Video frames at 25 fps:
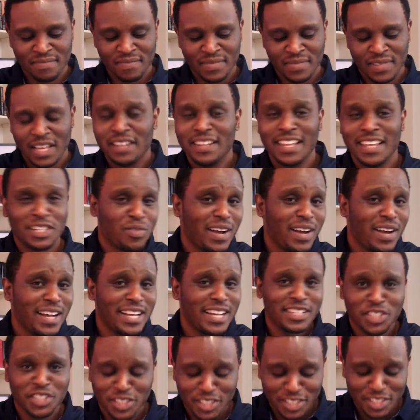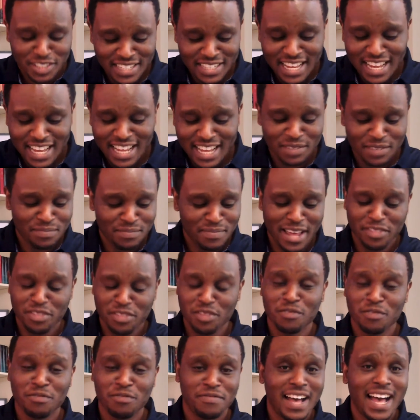And that's why Jesus said in
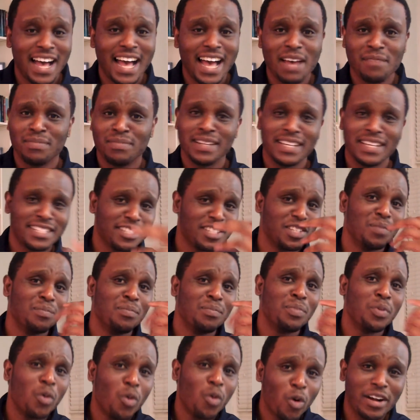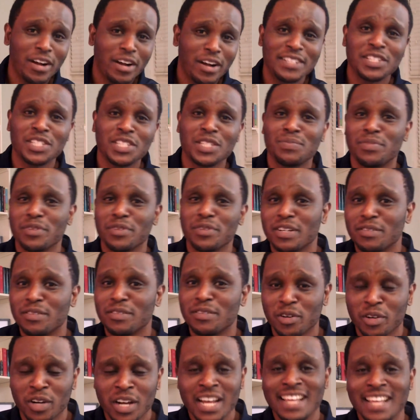Matthew 5, blessed are the poor in spirit,
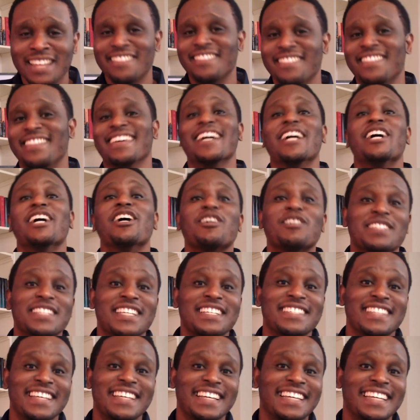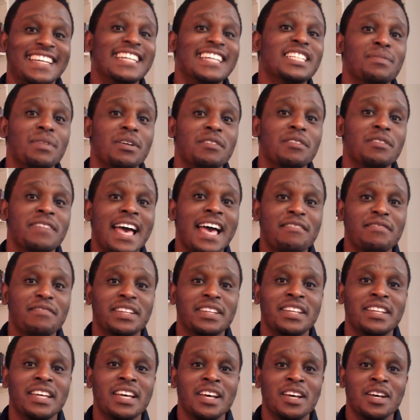for theirs is the kingdom of
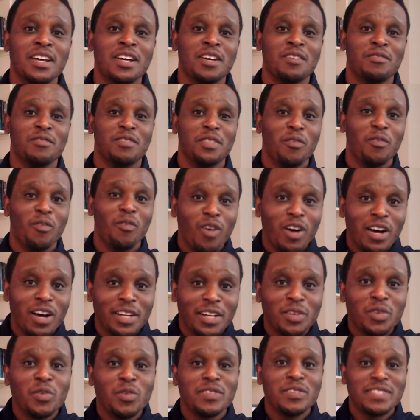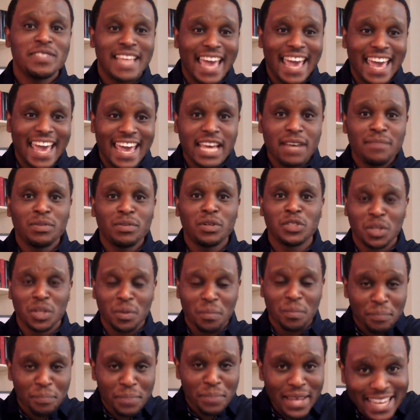heaven. For the one who is able to
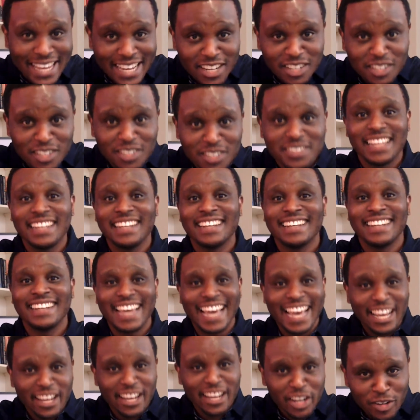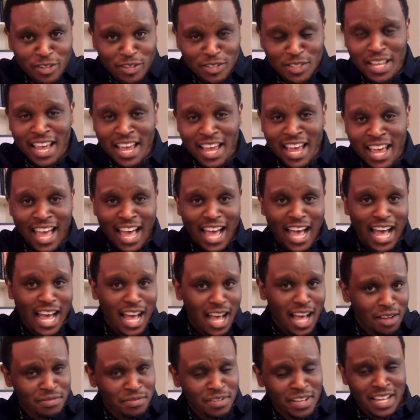peel the layers
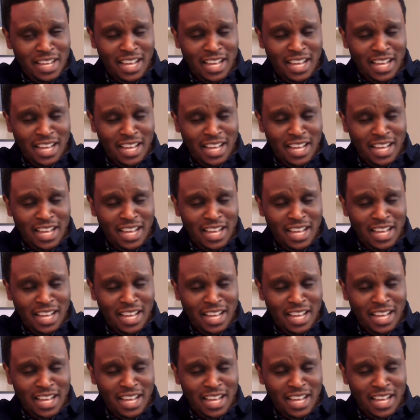of